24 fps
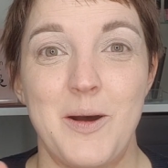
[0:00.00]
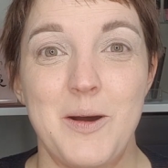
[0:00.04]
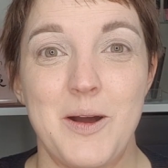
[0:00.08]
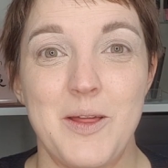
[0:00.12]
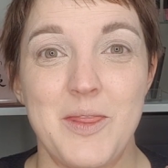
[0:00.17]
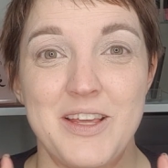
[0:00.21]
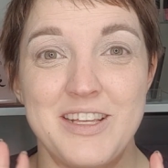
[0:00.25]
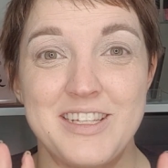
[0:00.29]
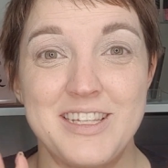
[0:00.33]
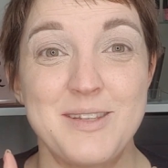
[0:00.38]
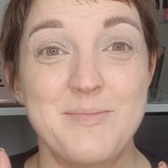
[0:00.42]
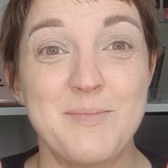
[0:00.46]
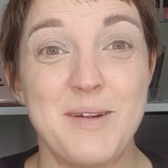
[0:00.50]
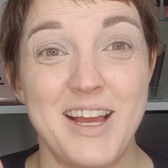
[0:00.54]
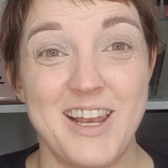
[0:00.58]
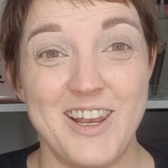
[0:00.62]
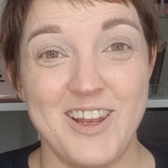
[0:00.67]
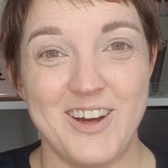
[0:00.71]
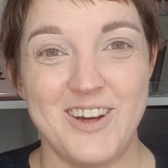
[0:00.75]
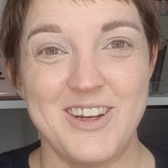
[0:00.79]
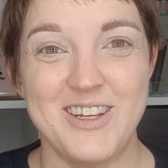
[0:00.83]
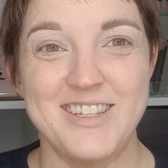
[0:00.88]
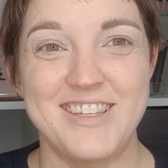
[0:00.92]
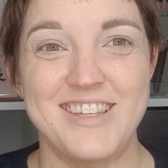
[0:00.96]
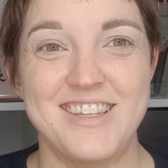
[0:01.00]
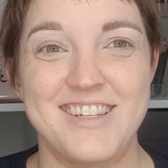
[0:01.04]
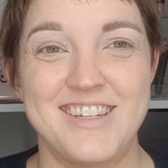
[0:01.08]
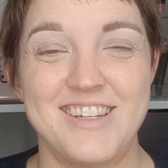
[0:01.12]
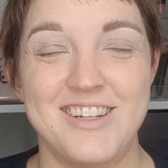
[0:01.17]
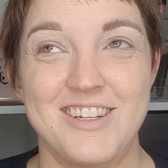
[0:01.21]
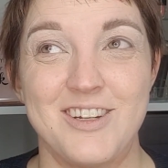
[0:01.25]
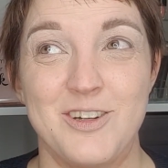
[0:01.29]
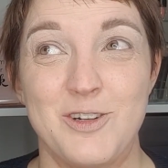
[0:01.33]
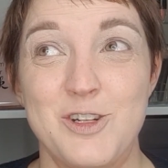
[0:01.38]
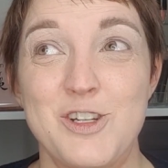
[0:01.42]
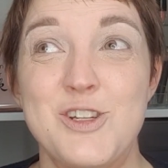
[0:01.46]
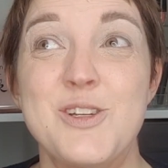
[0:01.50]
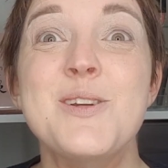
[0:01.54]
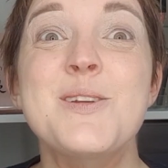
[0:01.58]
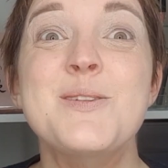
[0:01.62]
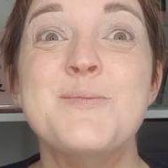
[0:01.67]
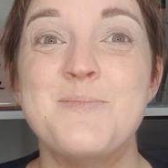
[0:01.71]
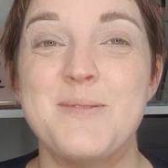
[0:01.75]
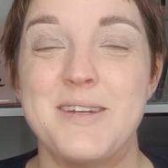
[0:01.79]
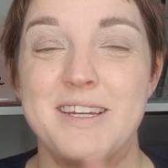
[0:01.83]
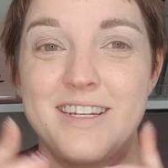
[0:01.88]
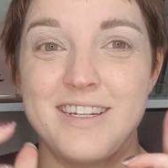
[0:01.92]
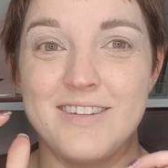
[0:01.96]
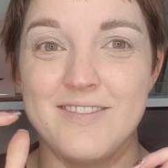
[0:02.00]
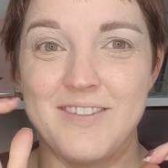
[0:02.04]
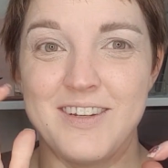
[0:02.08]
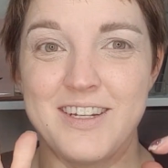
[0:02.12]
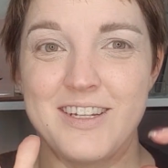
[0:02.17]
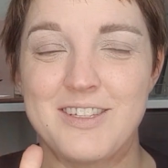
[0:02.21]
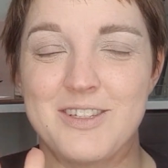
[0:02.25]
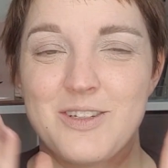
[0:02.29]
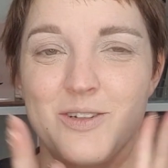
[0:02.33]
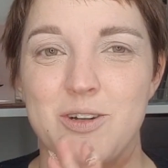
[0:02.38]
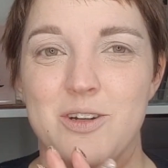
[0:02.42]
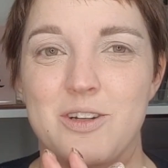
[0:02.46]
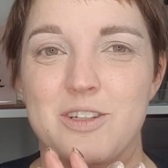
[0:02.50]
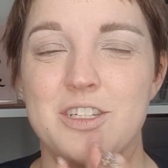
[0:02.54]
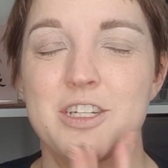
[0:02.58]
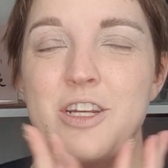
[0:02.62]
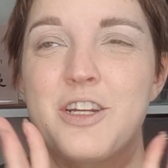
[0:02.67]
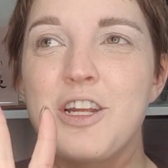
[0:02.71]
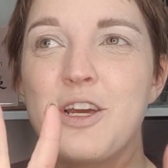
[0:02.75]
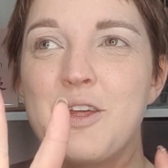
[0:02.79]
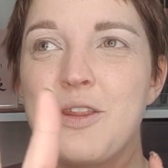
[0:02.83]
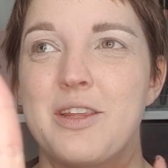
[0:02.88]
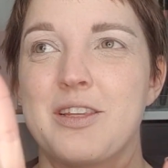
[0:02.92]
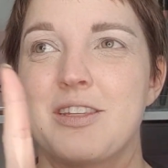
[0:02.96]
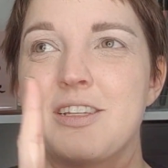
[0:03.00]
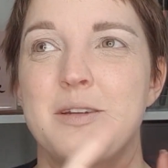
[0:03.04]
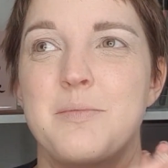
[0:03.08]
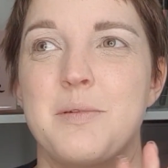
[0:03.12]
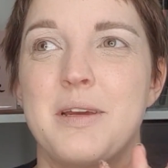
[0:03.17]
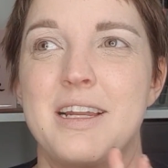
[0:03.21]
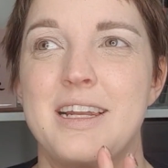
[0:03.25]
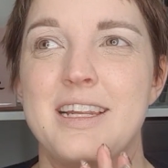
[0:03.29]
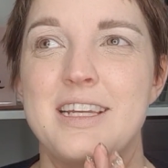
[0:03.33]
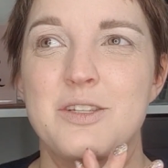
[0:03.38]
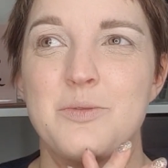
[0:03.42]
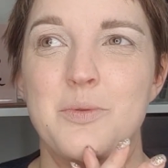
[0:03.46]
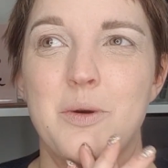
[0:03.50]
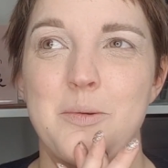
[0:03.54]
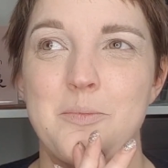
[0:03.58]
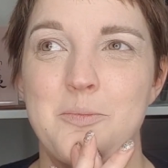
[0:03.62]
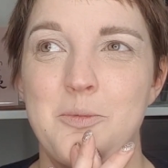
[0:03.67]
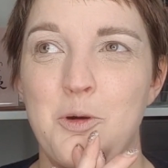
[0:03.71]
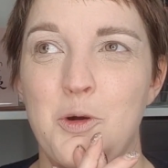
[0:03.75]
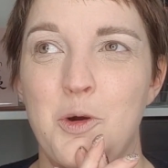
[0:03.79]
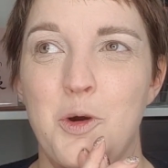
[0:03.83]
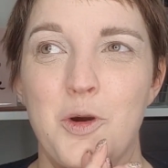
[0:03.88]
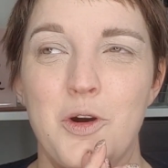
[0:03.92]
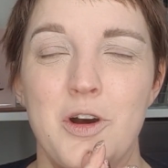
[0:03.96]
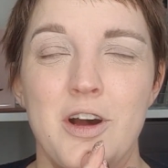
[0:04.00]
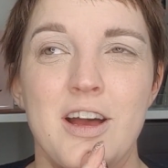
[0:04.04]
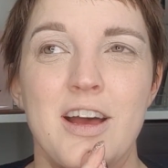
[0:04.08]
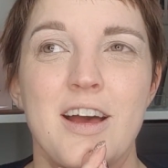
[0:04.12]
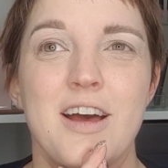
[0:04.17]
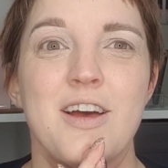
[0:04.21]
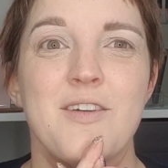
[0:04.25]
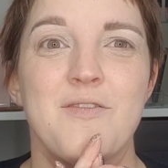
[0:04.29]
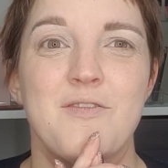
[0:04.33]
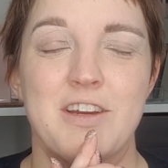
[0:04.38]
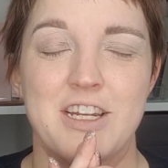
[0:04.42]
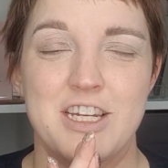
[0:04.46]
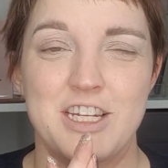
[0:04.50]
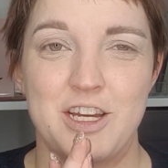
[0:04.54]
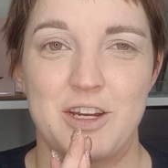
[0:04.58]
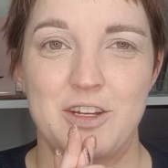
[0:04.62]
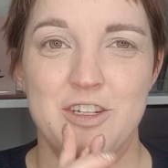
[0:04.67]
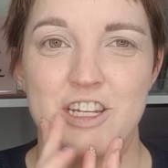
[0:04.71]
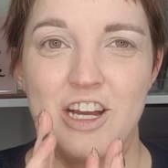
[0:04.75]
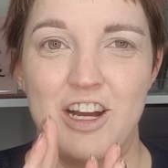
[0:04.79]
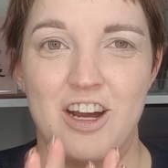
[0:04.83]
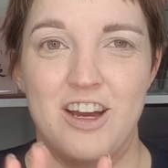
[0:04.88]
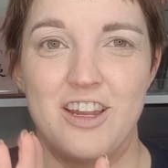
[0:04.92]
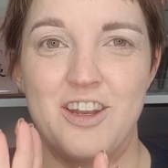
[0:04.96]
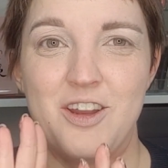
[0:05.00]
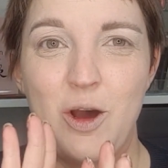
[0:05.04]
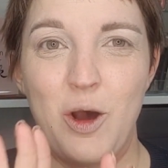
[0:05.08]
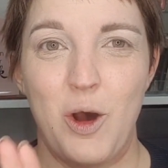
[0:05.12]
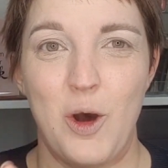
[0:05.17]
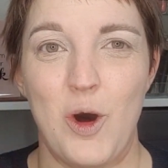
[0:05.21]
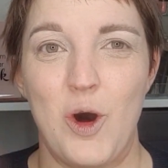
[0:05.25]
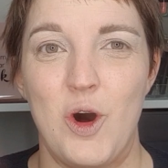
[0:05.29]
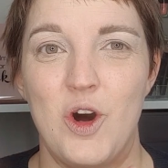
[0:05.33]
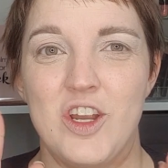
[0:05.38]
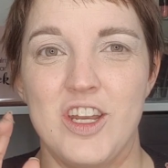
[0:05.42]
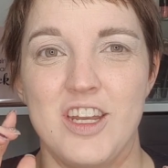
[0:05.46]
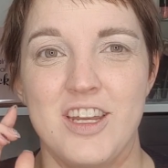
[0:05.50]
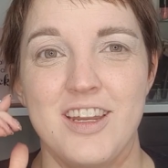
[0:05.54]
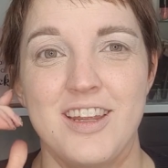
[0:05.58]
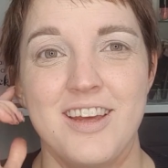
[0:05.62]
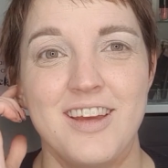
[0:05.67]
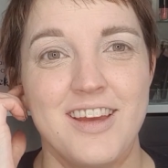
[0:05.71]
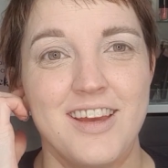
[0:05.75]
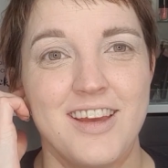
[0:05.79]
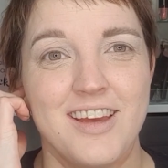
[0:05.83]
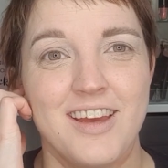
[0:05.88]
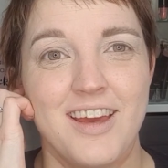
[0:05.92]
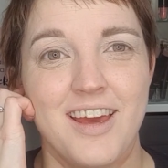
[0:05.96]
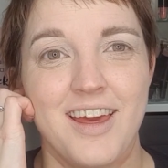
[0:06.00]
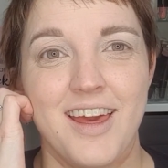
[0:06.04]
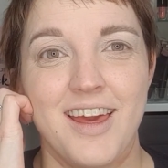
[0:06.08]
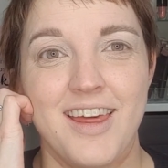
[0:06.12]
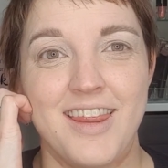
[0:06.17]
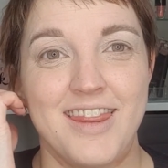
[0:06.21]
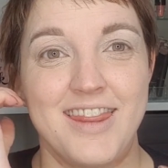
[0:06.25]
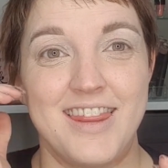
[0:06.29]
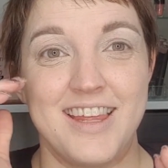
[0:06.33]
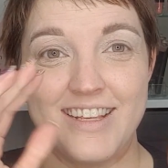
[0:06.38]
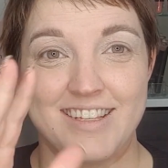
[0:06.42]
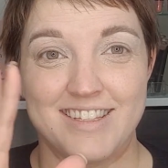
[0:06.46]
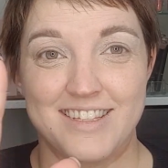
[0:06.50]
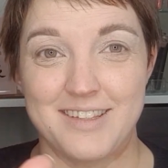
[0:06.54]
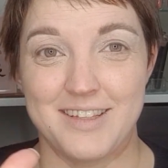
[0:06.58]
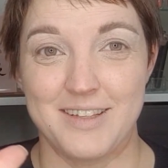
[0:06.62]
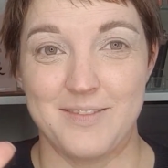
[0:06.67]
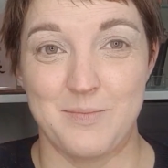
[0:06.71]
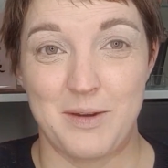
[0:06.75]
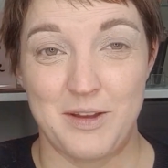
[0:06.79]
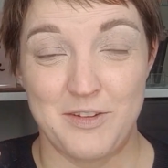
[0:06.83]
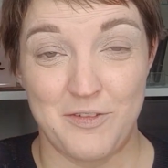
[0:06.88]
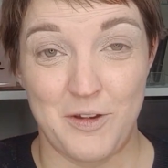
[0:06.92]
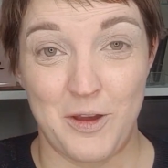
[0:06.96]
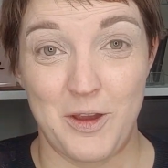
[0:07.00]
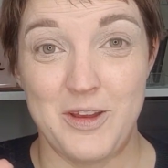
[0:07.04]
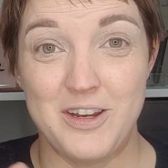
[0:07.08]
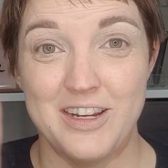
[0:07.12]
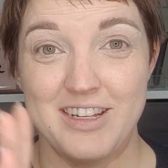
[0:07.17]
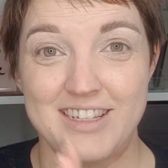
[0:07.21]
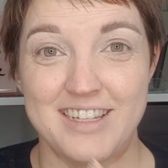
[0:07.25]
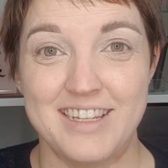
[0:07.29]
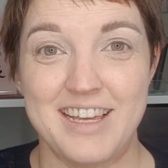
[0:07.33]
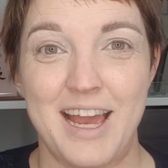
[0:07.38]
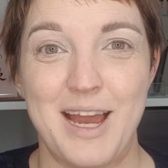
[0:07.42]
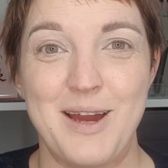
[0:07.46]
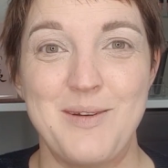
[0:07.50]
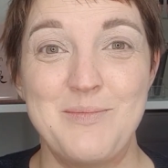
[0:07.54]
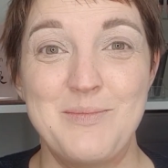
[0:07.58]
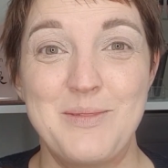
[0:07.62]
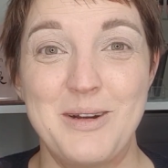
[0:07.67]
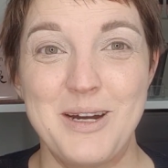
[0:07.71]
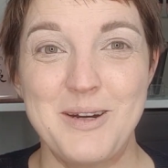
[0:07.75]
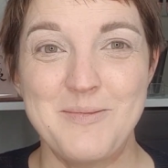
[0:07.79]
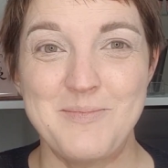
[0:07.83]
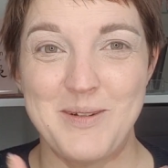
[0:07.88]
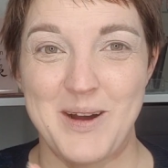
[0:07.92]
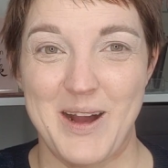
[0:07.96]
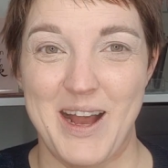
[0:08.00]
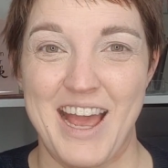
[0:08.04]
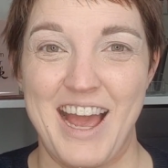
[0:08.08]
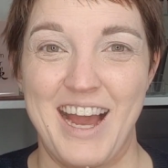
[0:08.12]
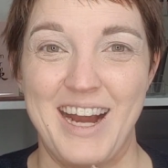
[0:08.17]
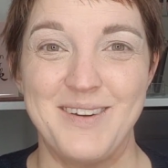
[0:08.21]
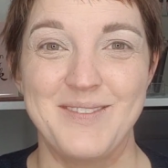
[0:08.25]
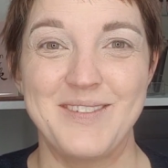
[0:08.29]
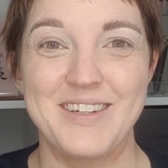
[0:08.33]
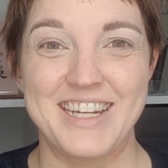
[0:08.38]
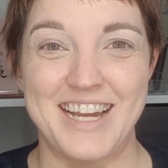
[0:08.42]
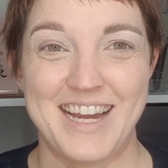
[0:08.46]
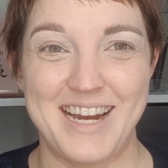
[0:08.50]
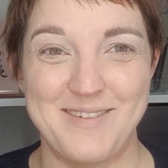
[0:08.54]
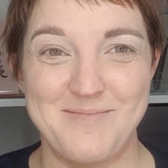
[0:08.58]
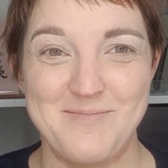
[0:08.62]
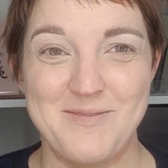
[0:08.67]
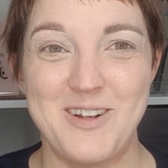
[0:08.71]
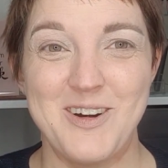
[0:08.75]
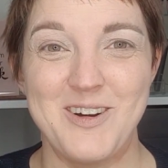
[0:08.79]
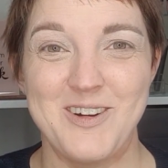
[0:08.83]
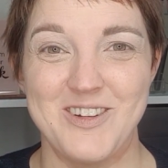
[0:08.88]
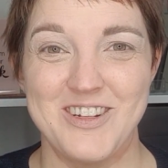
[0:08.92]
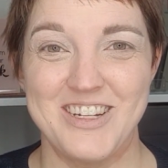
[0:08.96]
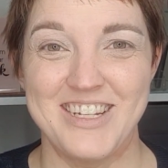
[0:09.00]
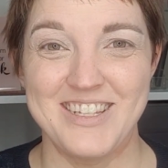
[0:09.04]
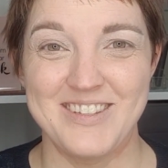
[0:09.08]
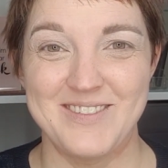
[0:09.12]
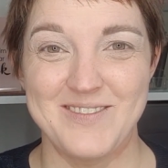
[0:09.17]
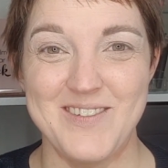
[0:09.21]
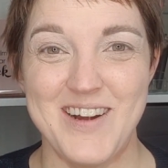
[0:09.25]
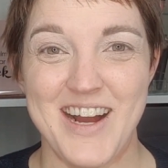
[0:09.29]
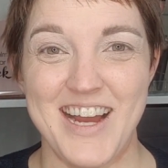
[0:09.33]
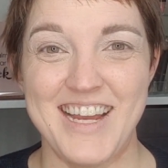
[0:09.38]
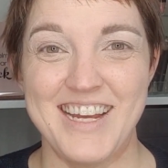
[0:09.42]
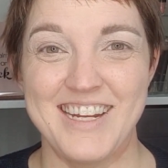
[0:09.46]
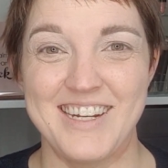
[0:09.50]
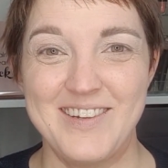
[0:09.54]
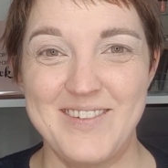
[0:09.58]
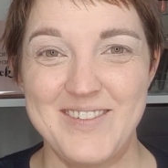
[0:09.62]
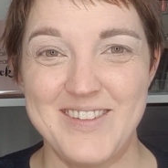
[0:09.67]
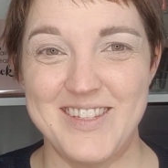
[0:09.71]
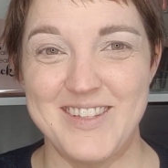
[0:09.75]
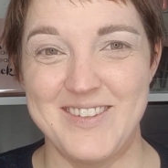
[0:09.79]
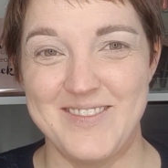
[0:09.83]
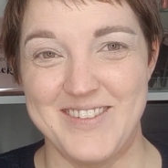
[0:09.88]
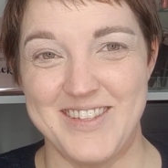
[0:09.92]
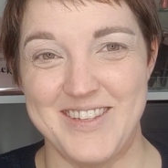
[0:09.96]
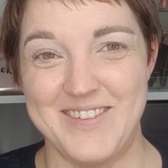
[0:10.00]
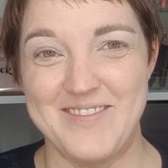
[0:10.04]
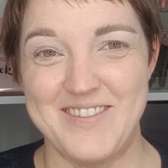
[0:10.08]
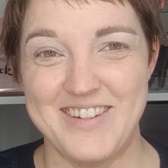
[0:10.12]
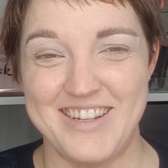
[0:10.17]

This is my last, or should be, fingers crossed, no, there's going to be at least one more video done on this, my phone as a camera, but I have a camera on its way and I'm super